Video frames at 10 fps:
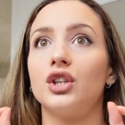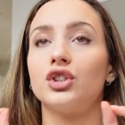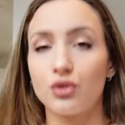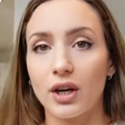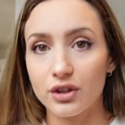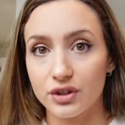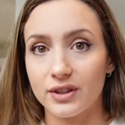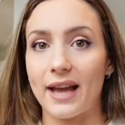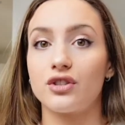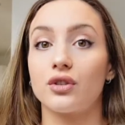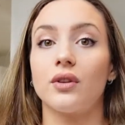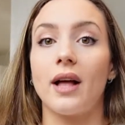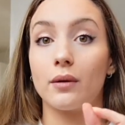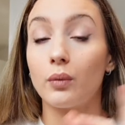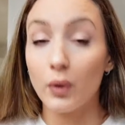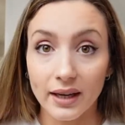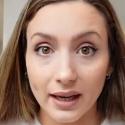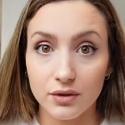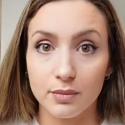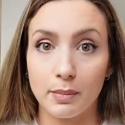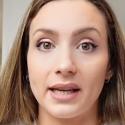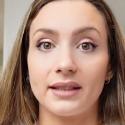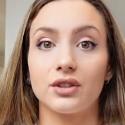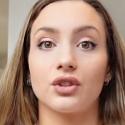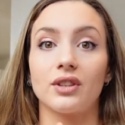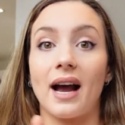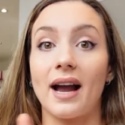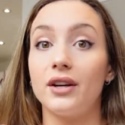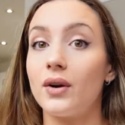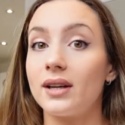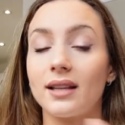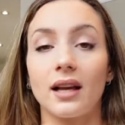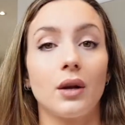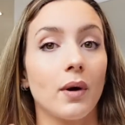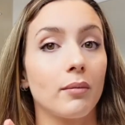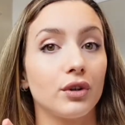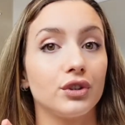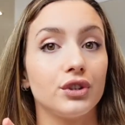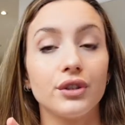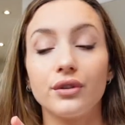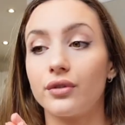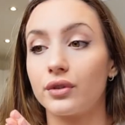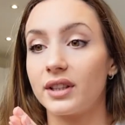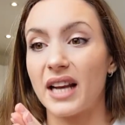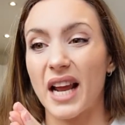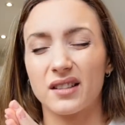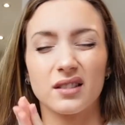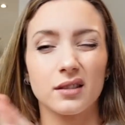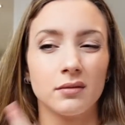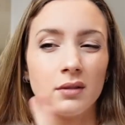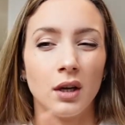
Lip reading: structure schedule and workout split so that I know exactly what I'm going to do for the next